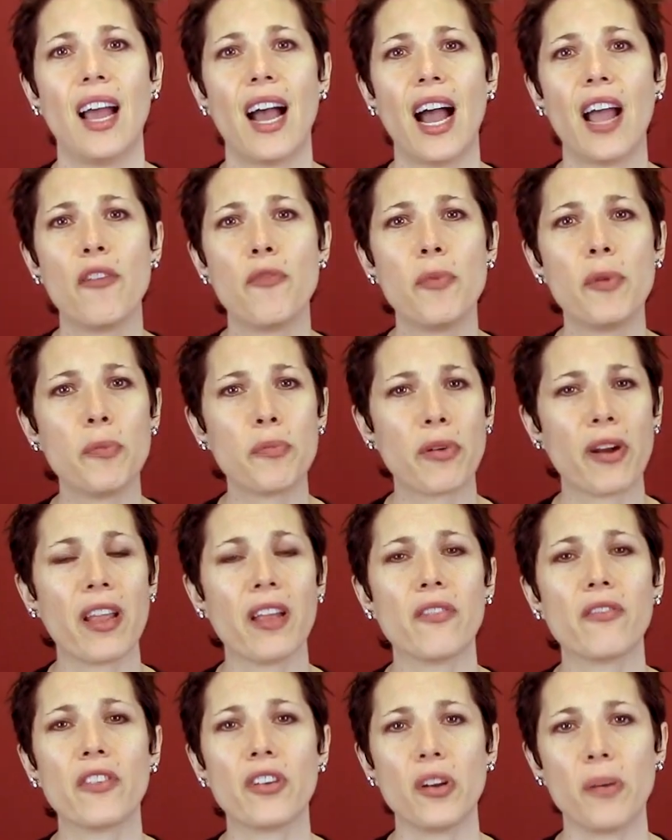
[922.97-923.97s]
I've been
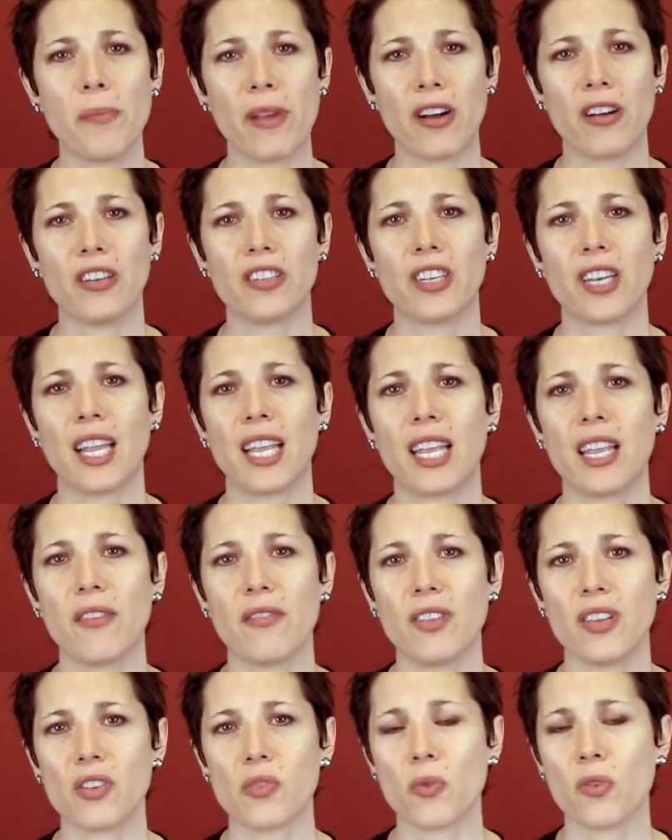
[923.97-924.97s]
praying for your marriage and I give
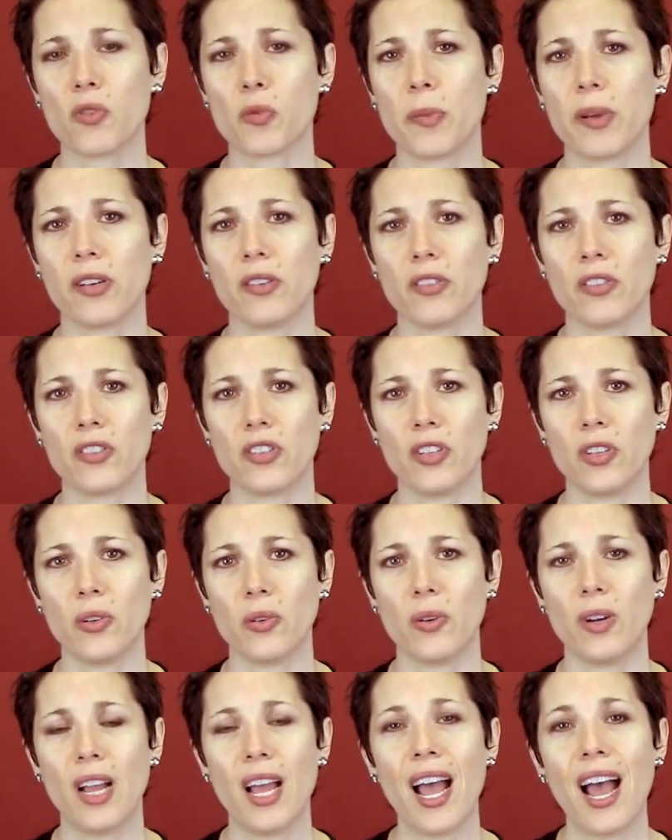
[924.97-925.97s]
these rose petals to
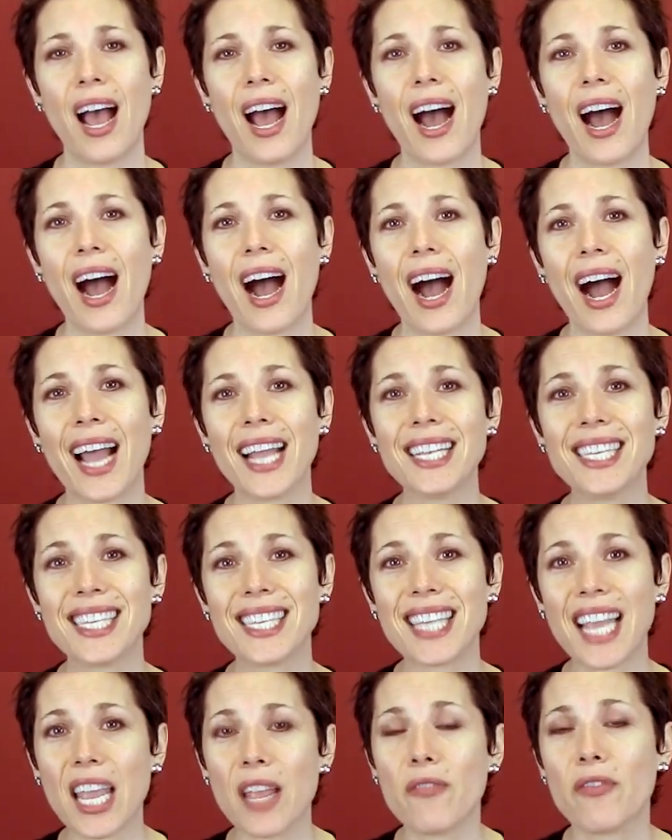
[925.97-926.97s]
you. I'd
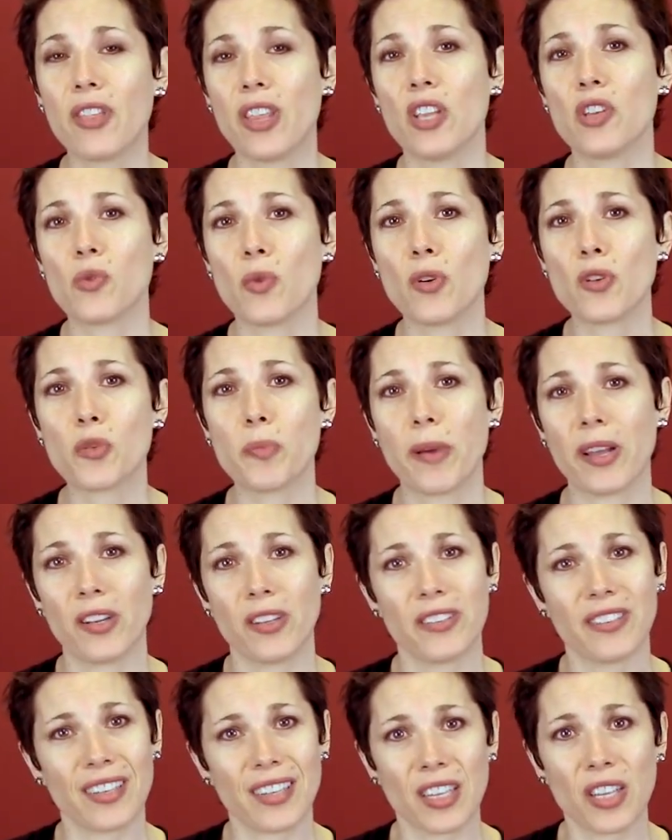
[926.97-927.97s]
saved these rose
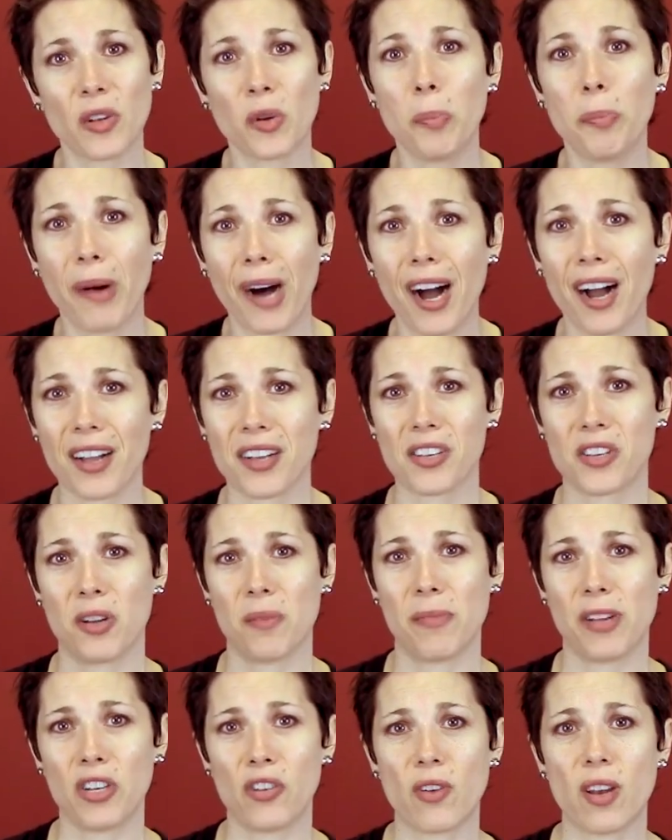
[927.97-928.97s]
petals in a little box
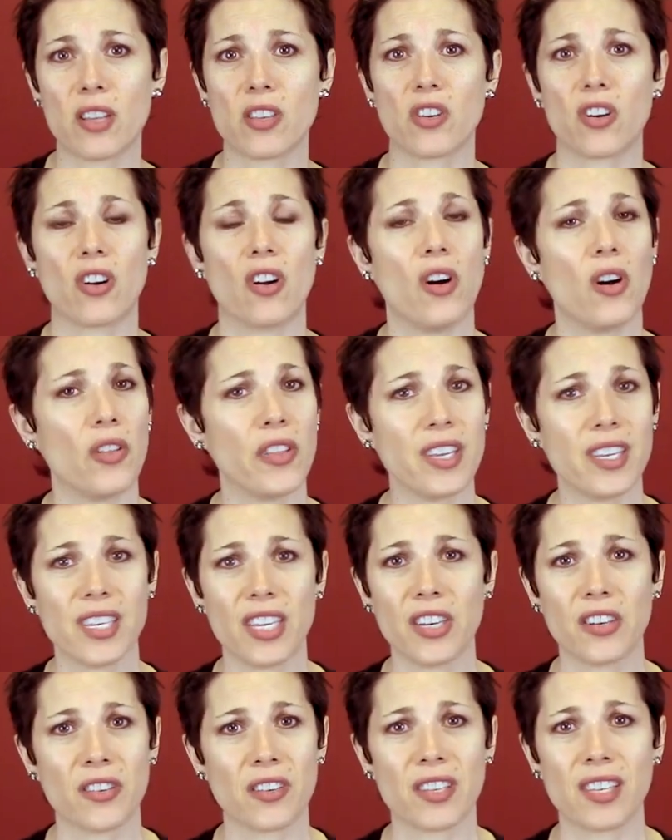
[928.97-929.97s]
on my dresser all these
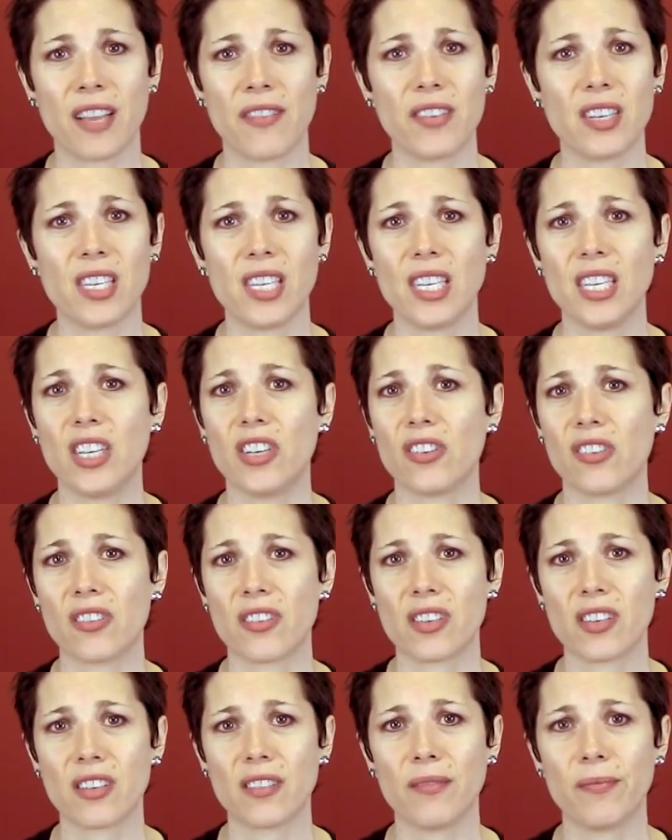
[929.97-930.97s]
years, 17
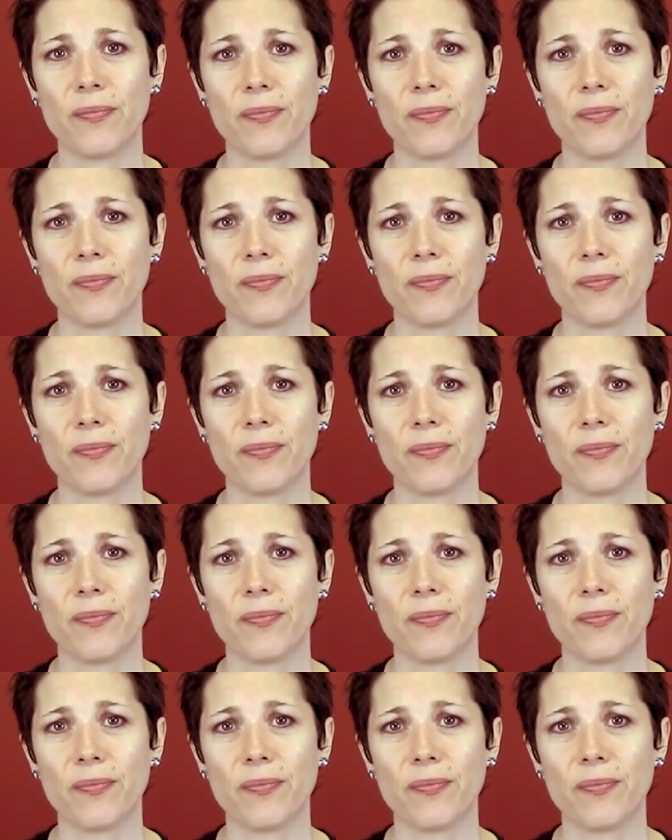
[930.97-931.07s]
years.